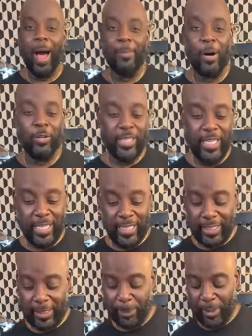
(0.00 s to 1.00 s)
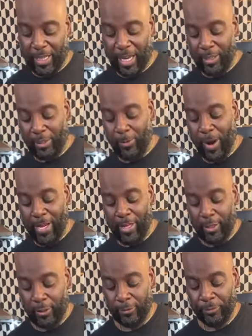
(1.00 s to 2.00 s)
I bought these potatoes right
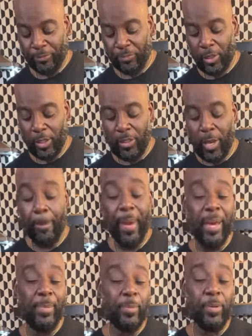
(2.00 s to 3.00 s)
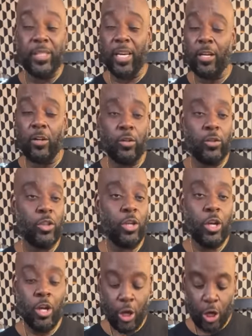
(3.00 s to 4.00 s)
here. The baby potatoes,
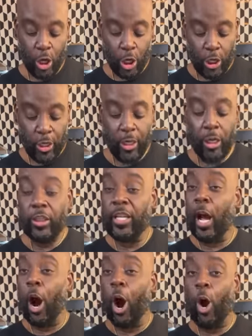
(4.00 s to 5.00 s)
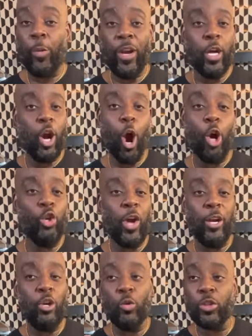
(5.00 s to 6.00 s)
they already, all you
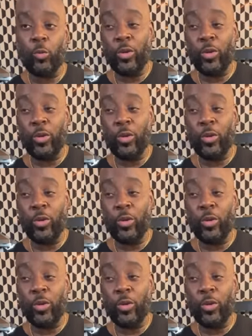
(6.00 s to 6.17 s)
gotta do is